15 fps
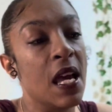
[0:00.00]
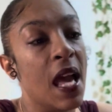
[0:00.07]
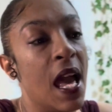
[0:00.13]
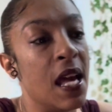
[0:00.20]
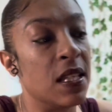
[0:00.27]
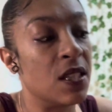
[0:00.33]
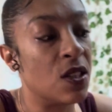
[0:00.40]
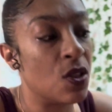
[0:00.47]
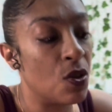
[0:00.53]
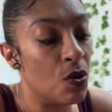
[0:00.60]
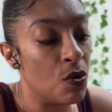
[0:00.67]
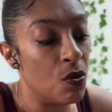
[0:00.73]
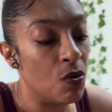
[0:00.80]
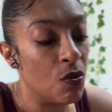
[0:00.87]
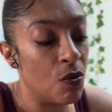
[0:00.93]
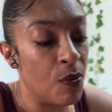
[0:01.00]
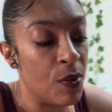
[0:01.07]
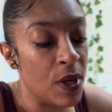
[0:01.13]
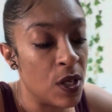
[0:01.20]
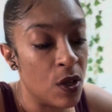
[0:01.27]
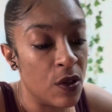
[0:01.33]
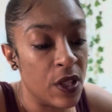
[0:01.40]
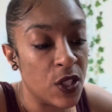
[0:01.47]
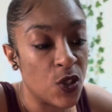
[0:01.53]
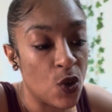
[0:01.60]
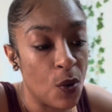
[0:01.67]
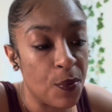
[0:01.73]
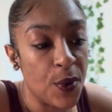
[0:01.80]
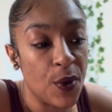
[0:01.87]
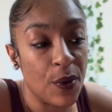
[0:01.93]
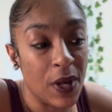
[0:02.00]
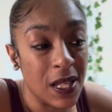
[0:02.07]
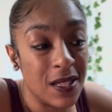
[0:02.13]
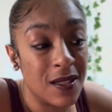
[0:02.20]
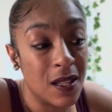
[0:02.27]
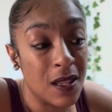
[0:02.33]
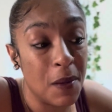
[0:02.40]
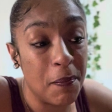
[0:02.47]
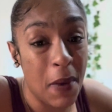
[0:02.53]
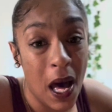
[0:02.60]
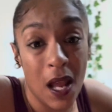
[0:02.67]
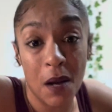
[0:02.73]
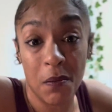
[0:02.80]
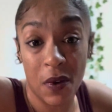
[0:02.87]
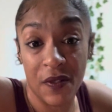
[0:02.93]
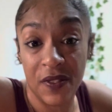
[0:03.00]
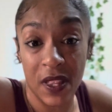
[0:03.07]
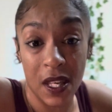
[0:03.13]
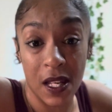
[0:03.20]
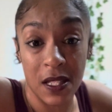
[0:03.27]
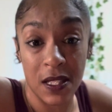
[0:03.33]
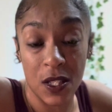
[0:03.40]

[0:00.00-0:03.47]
And so we know that Scorpio gets to the bottom of things.